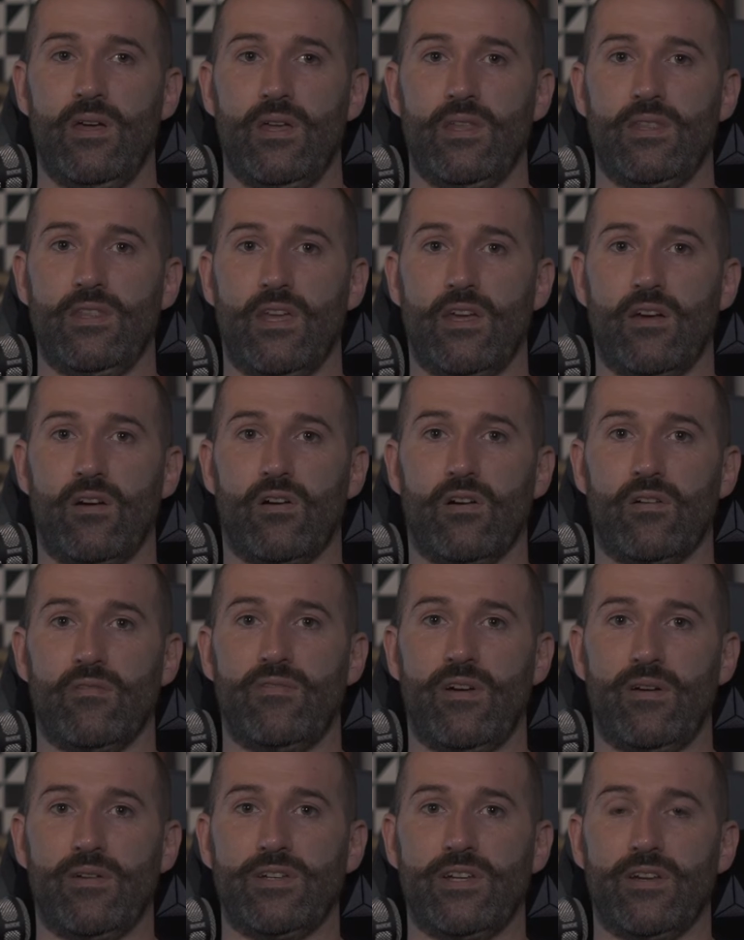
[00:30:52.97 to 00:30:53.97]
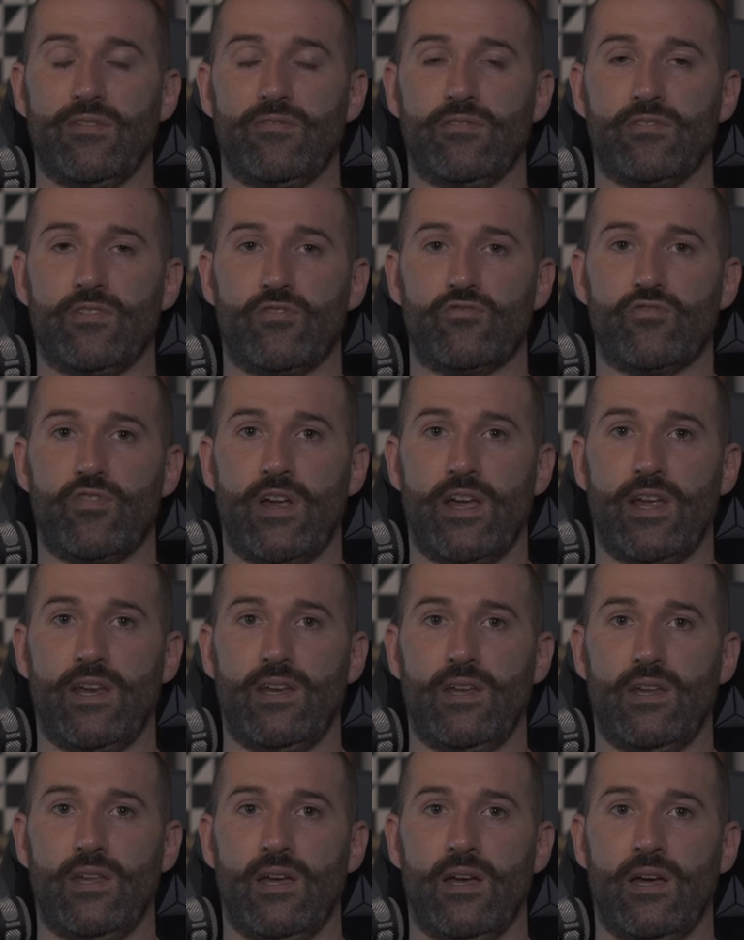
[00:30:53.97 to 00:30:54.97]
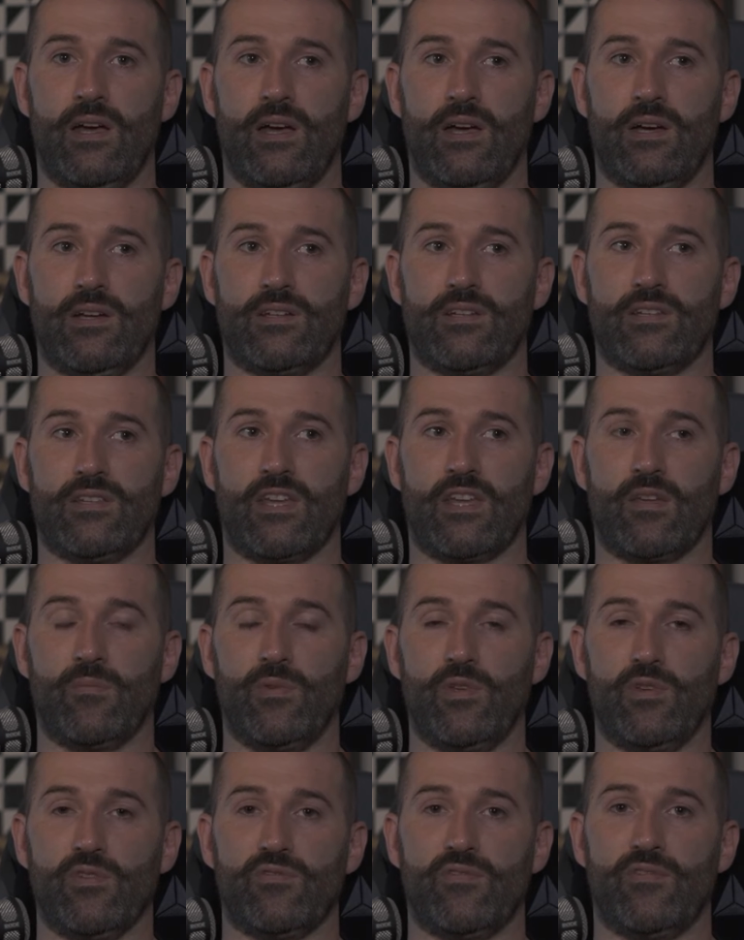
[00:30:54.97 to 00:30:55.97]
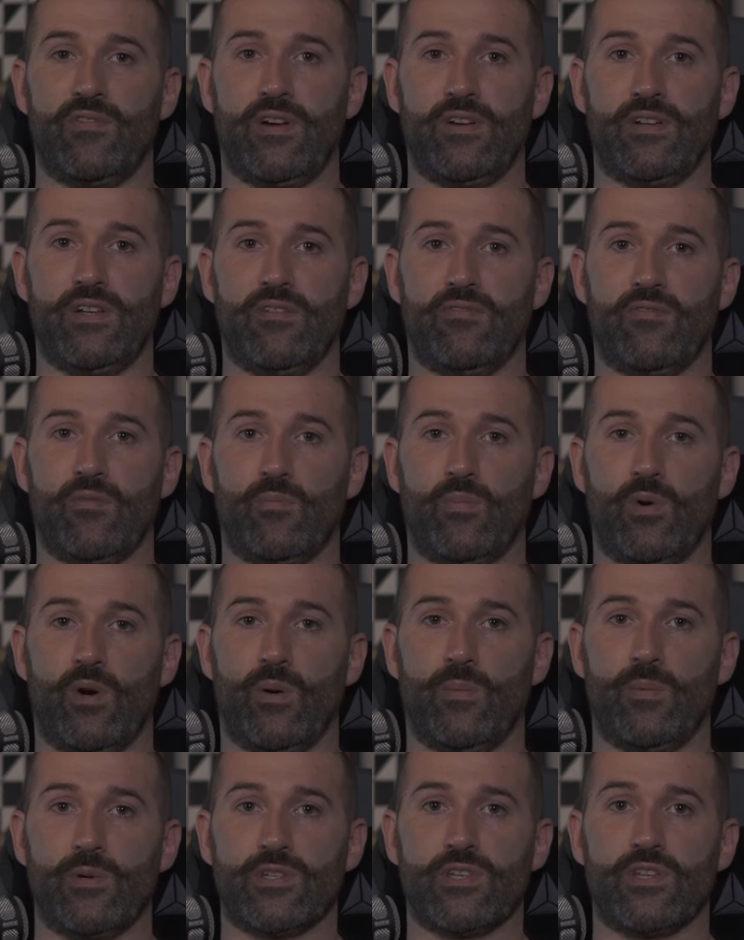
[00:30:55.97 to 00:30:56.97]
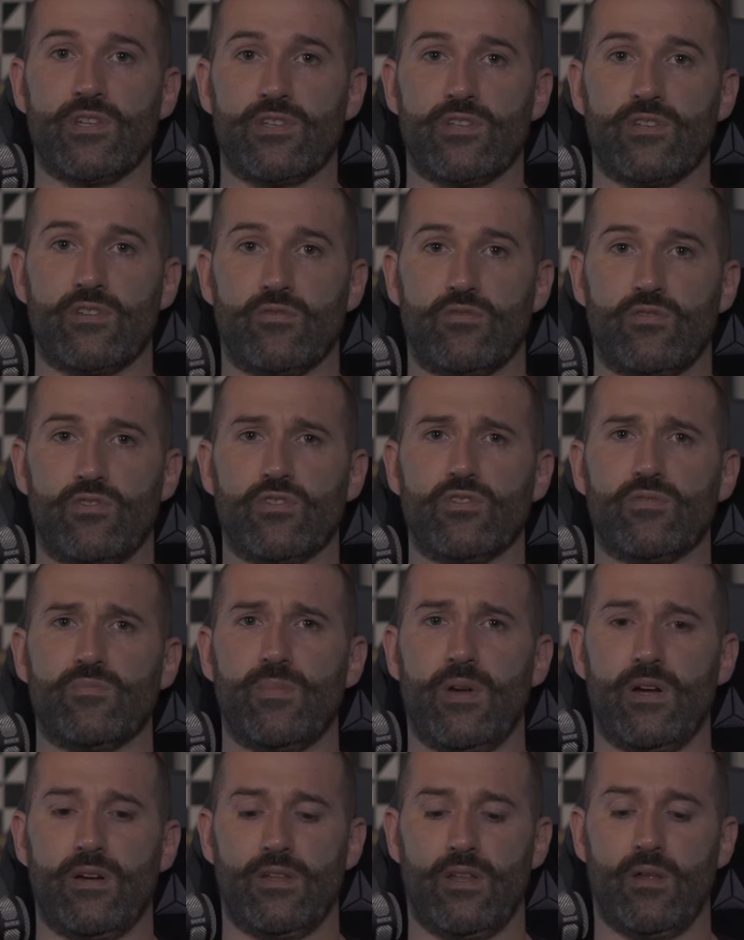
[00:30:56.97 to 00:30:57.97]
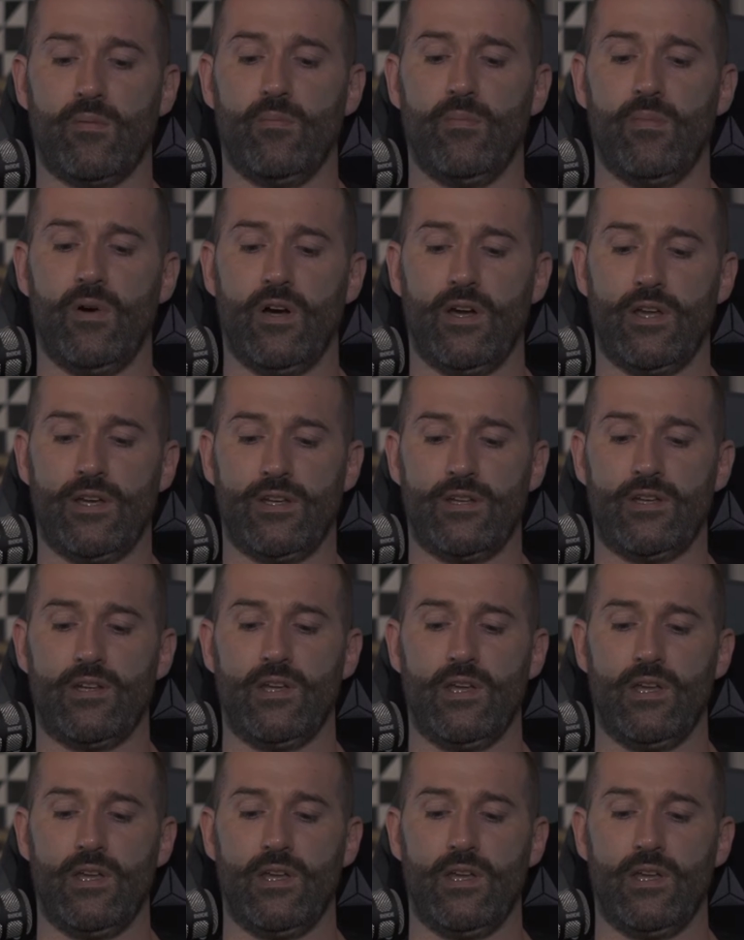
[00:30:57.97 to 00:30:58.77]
they are very different to train and they can be used for very different purposes. So just bear that in mind.